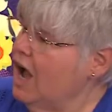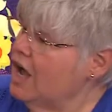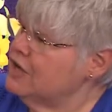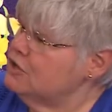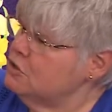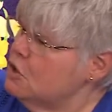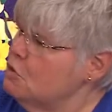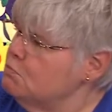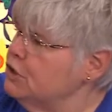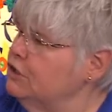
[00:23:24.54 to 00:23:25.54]

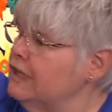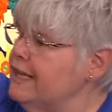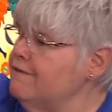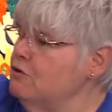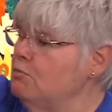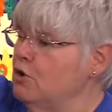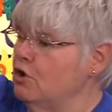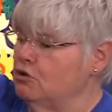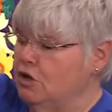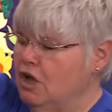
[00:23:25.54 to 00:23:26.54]

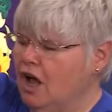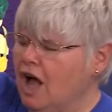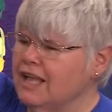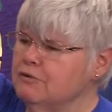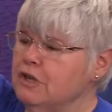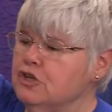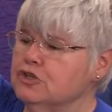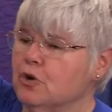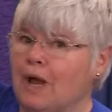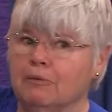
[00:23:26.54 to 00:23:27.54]
Unbelievable.
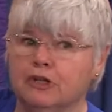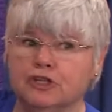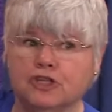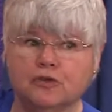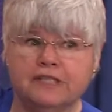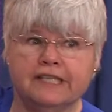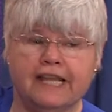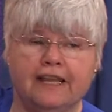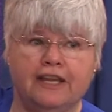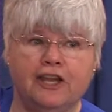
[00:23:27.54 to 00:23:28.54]
So I'm going to show this
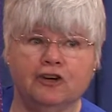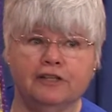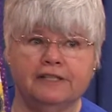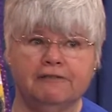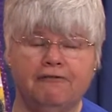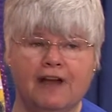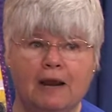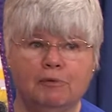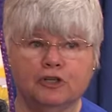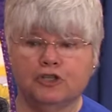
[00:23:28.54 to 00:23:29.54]
again. Here's the
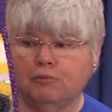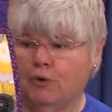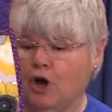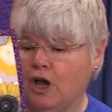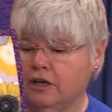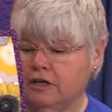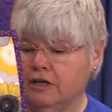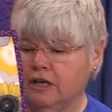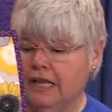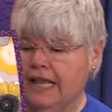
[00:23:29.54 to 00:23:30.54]
fabric she bought.
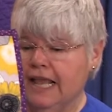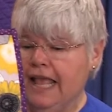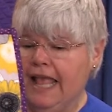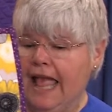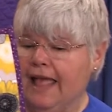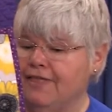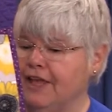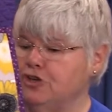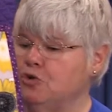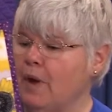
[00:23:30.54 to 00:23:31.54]
And
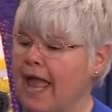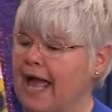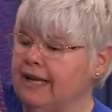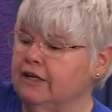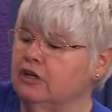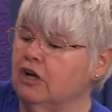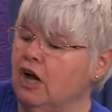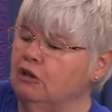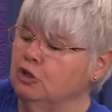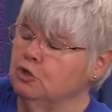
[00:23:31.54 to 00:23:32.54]
then you added
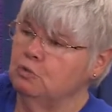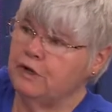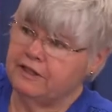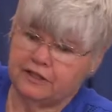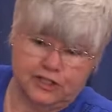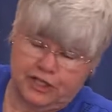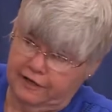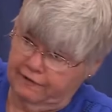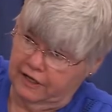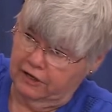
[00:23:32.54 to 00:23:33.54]
color with the
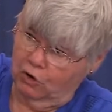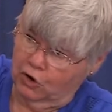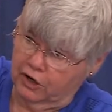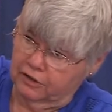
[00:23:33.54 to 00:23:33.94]
Shiva, or?